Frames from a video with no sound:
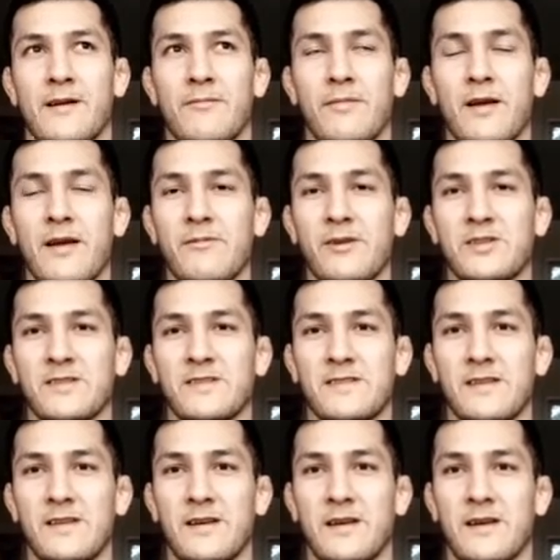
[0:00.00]
maybe just
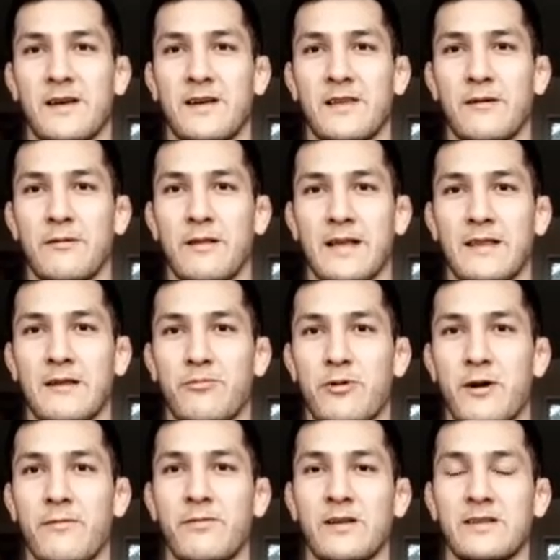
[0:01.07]
the like the
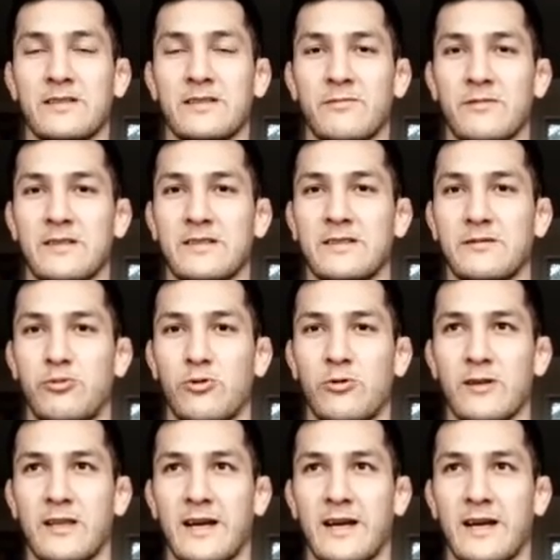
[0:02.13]
prevalence of the sport.